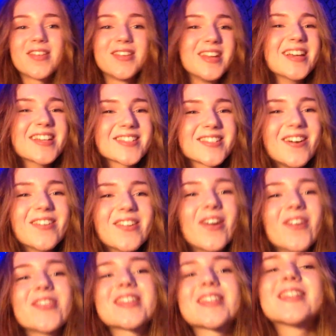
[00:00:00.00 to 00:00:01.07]
The next song
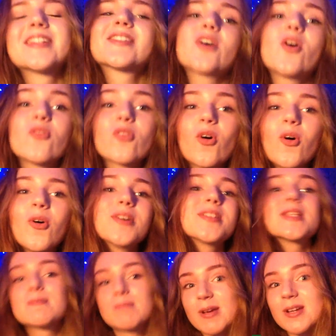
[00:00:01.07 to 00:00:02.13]
on this list, of
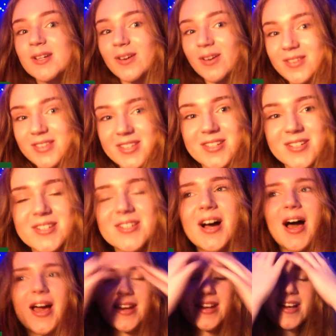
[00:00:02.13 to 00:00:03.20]
course, is Pentagon's
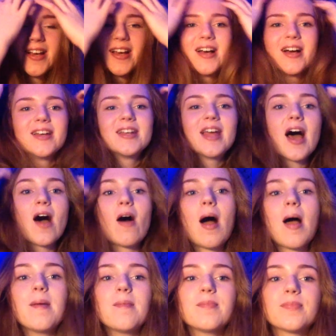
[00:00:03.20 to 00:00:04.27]
Shine. Now,
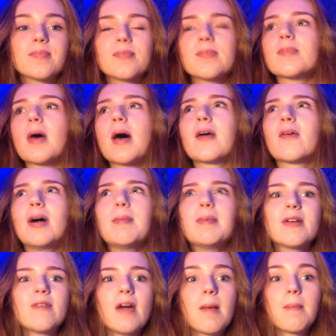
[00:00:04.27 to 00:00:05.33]
I'm quite a
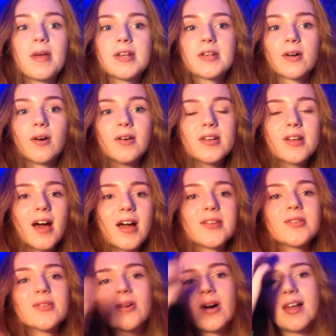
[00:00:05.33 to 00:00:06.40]
big fan of Pentagon. I
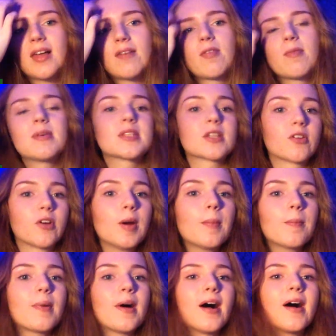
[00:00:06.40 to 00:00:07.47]
do quite love them as a group,
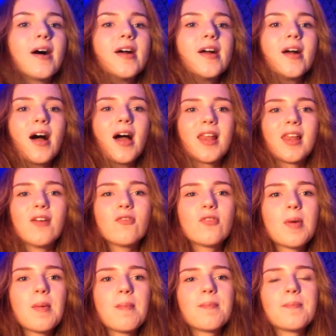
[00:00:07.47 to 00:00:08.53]
but I love
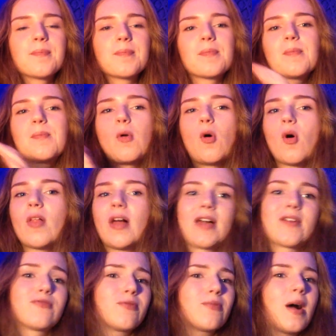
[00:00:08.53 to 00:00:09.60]
them more,
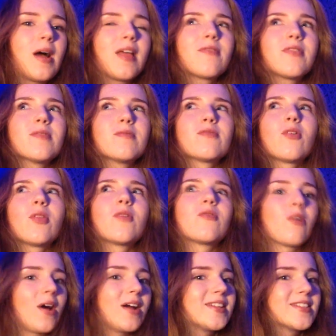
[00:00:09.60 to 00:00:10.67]
like, I love them for their
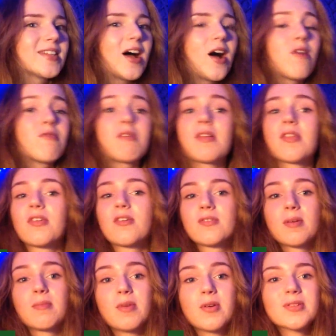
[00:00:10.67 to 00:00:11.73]
variety style rather than
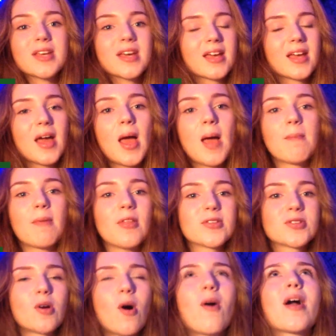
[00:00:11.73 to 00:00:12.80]
their music. But
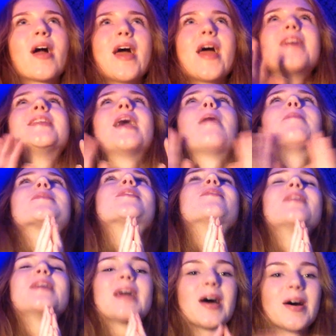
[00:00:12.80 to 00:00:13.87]
this song is
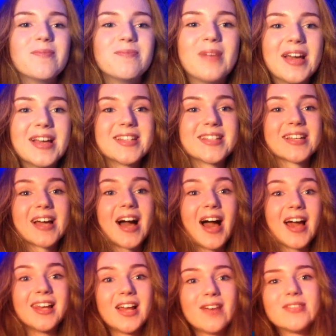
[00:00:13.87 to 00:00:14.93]
absolutely amazing.
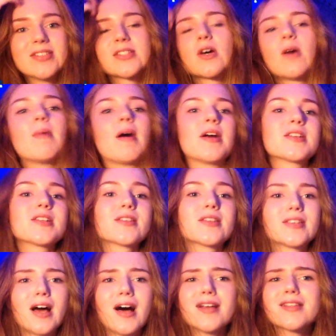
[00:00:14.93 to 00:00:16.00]
I love it so much. The
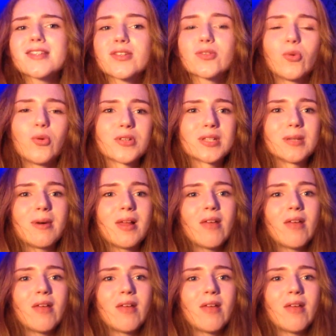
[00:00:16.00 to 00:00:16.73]
dance is awesome.